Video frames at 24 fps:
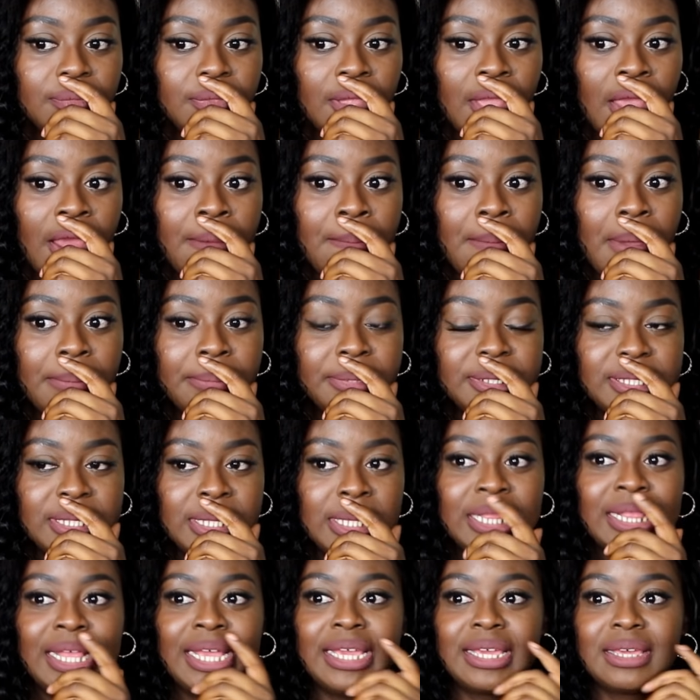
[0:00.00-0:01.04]
I remember
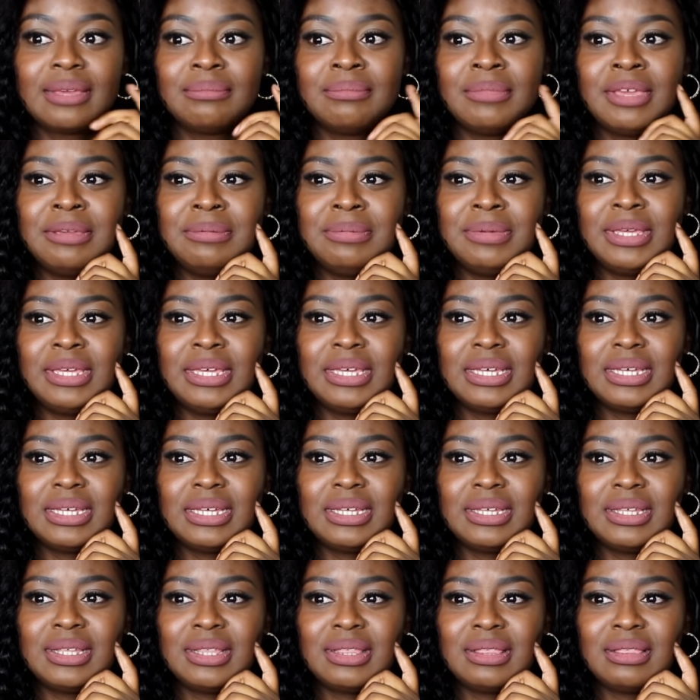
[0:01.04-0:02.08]
seeing like maybe
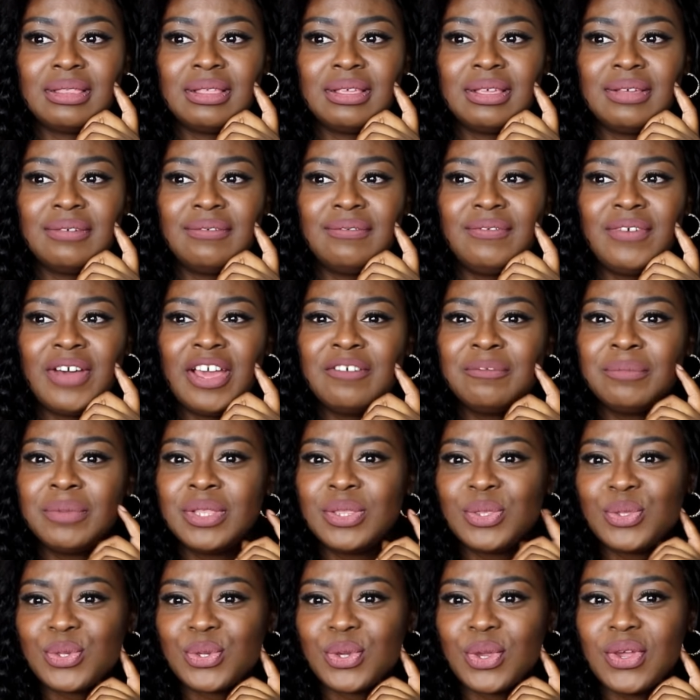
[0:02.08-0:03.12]
5
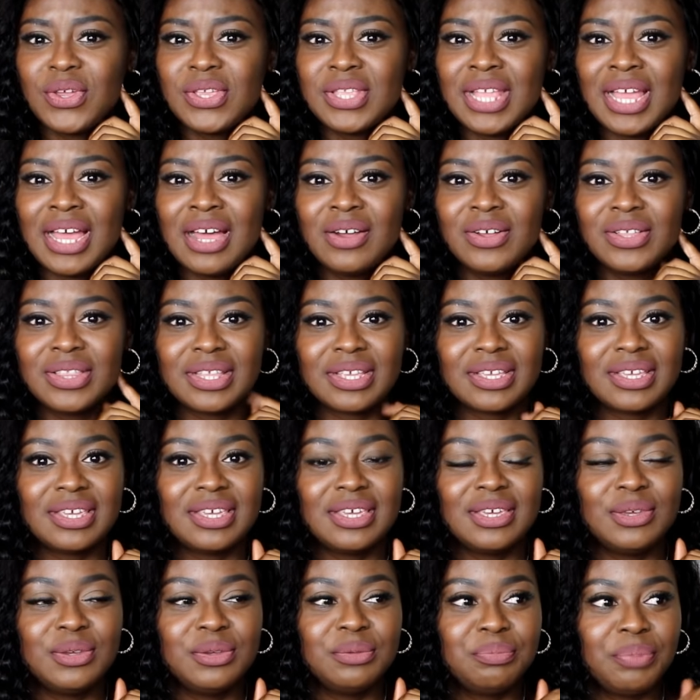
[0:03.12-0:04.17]
months ago now that
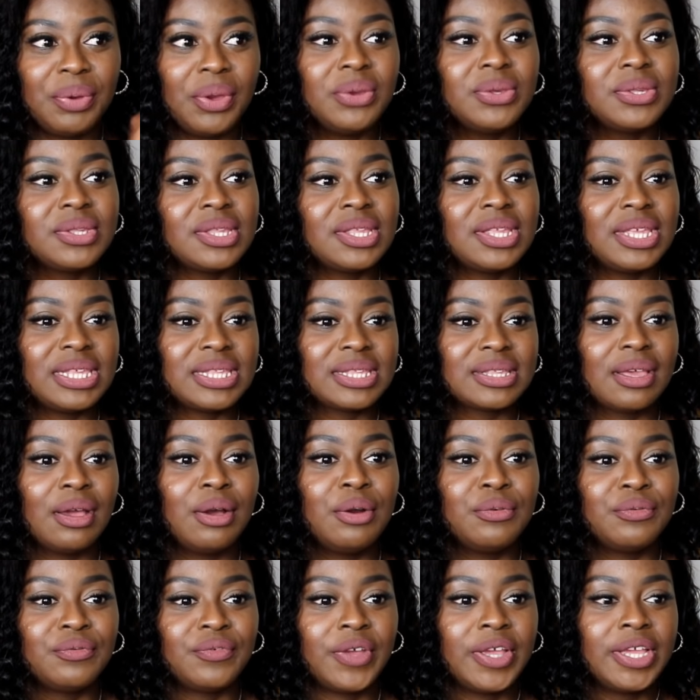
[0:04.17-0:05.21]
he posted his
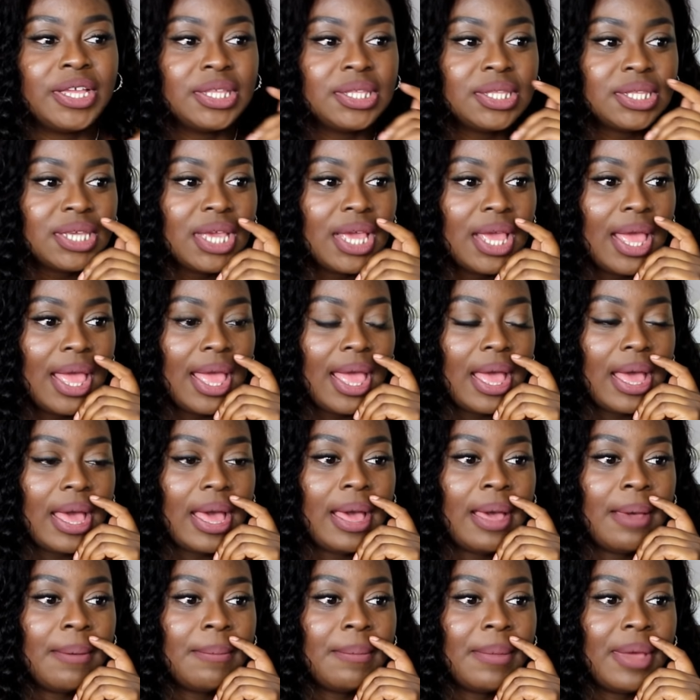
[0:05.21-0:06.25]
girlfriend,
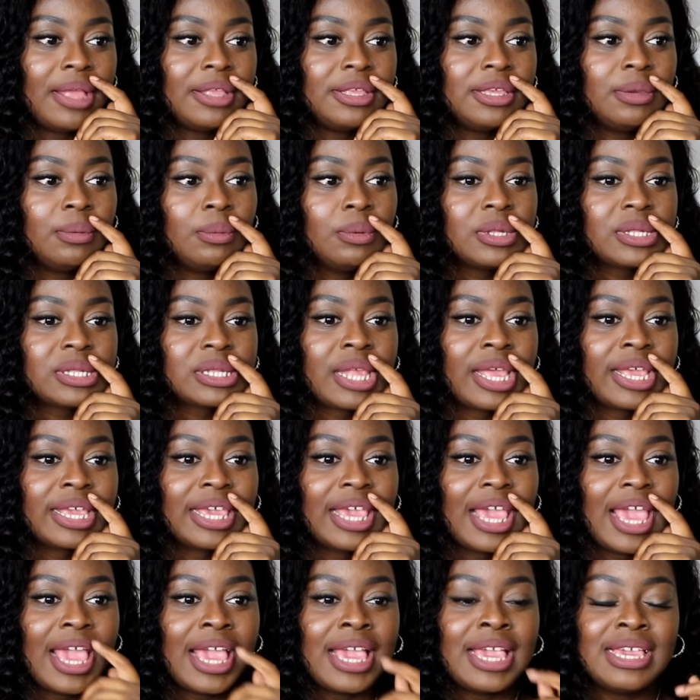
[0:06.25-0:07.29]
and he was like
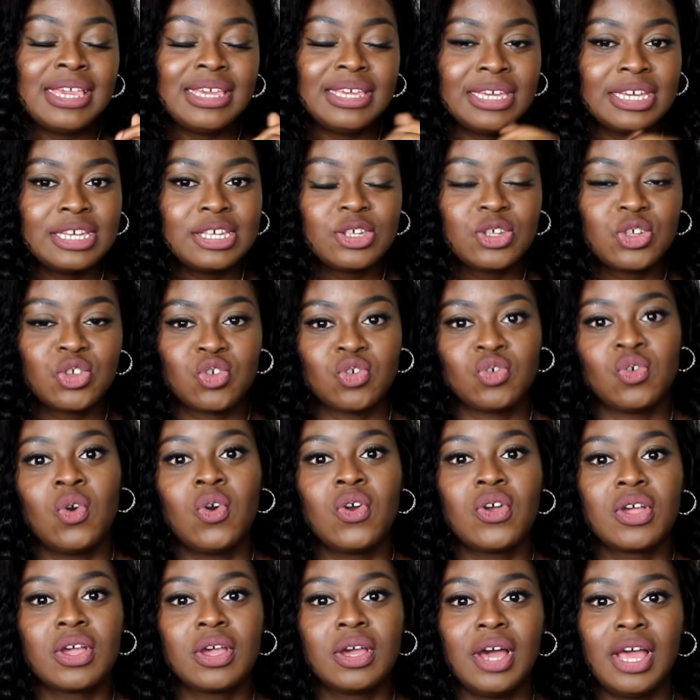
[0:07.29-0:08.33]
8 years
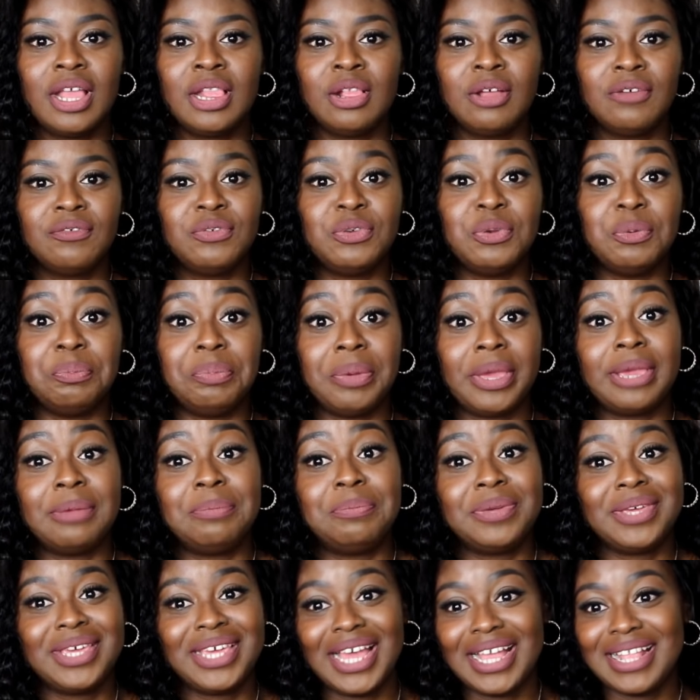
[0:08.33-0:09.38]
strong, I love you
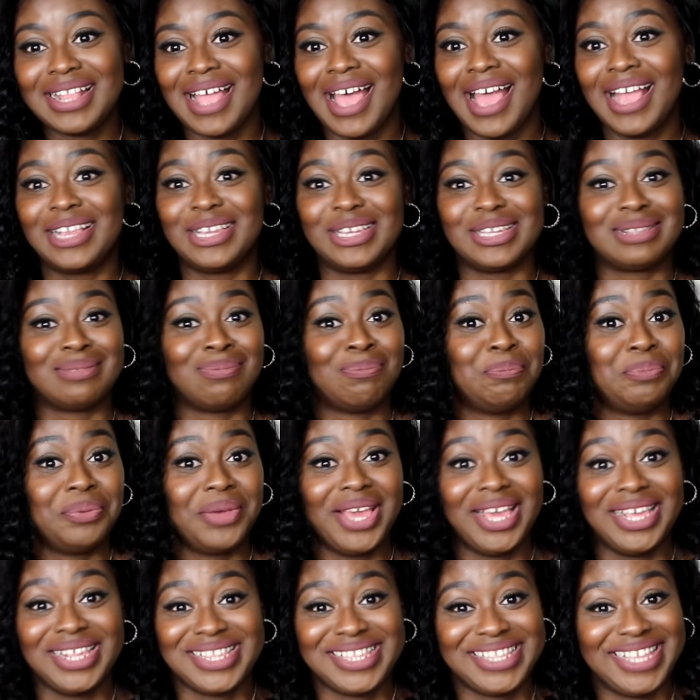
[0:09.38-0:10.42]
baby, and I just
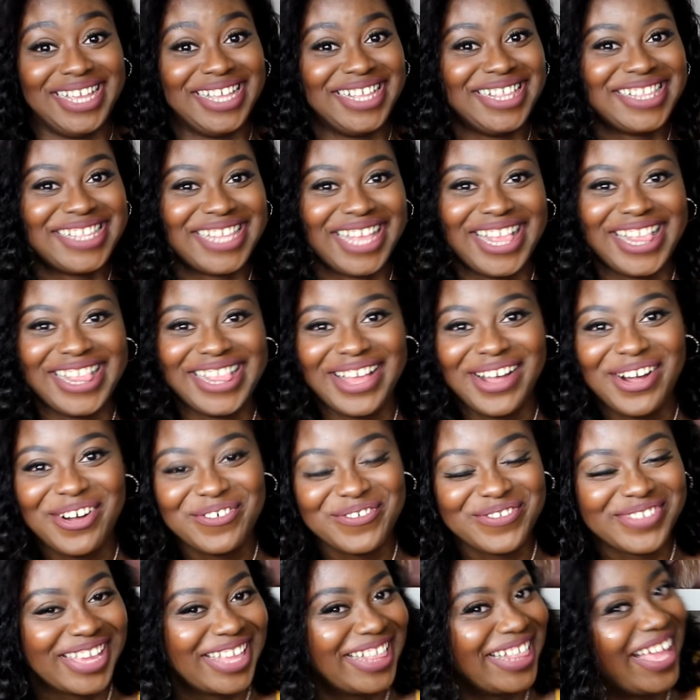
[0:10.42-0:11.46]
burst into
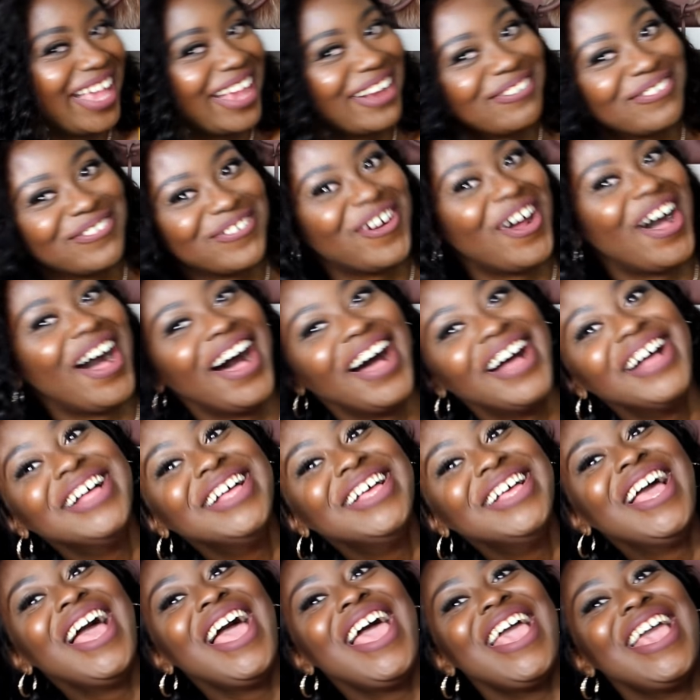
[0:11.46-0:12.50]
laughter like, rah,
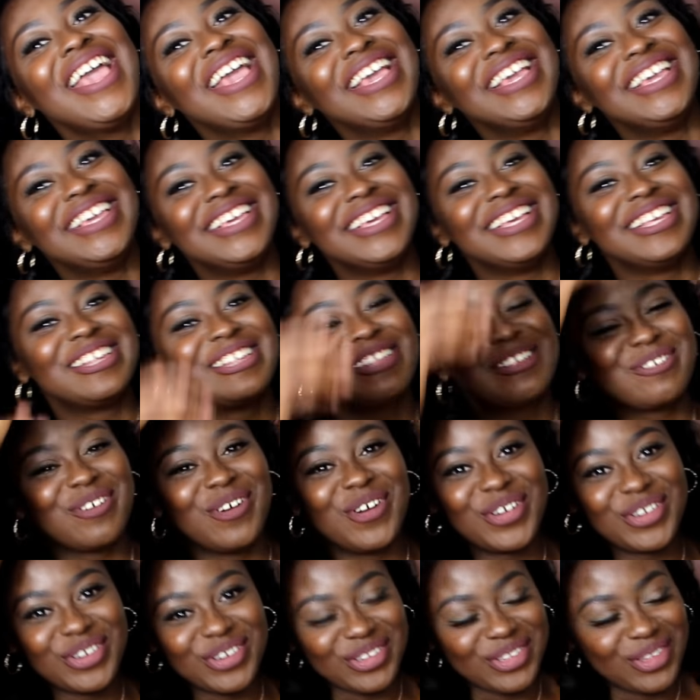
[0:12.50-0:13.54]
8 years
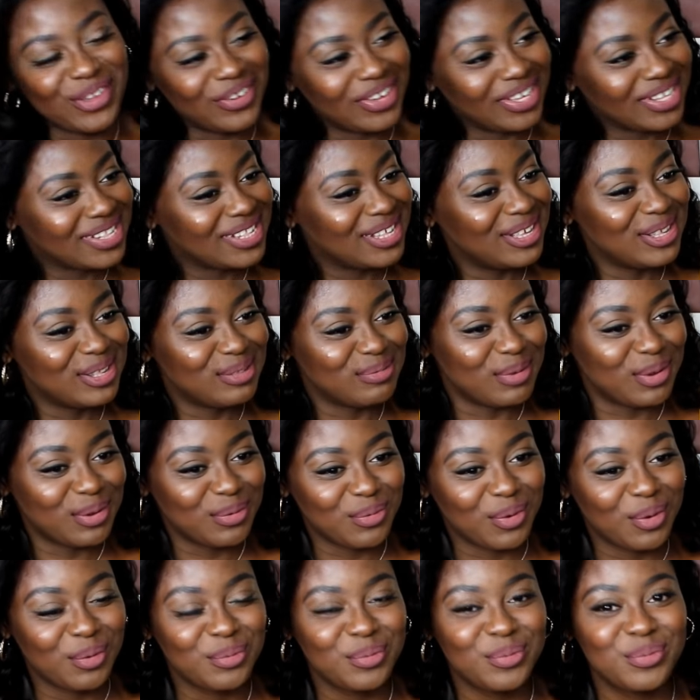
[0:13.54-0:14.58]
strong, you know, excuse me,
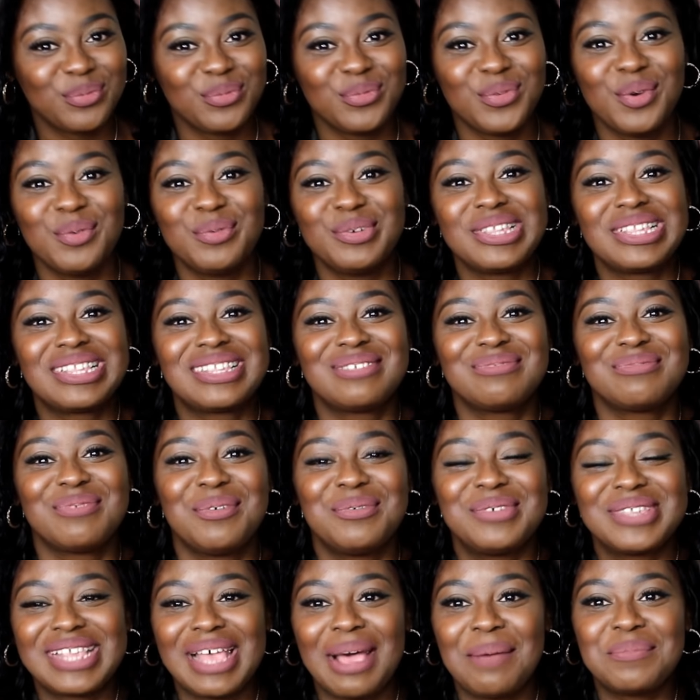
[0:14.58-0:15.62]
what
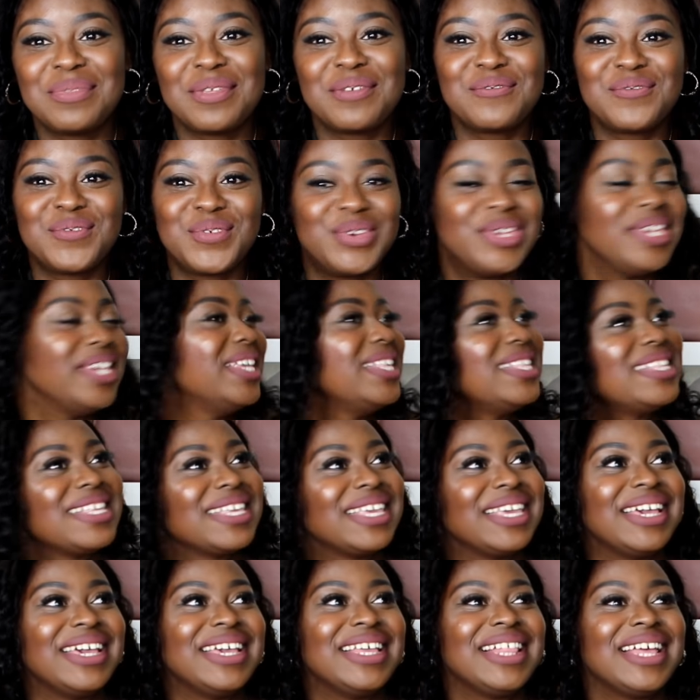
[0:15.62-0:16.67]
was happening 4 years
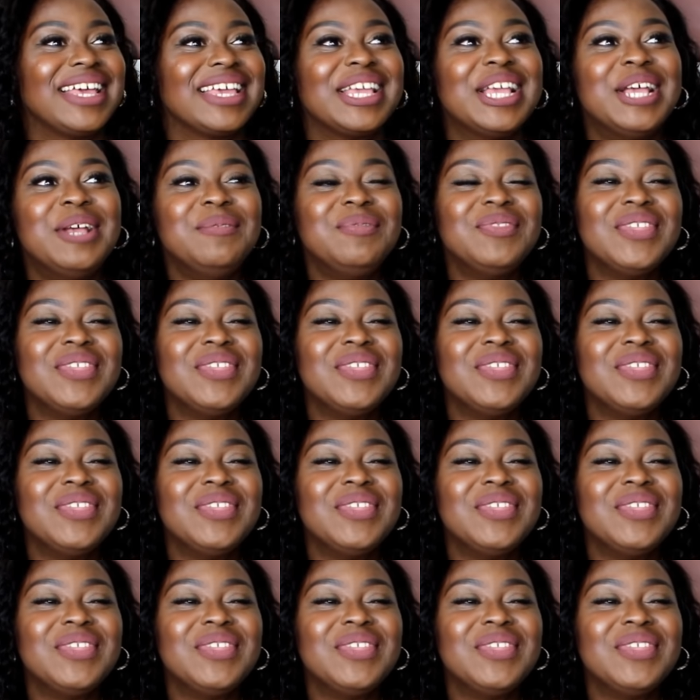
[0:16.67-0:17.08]
ago? Like,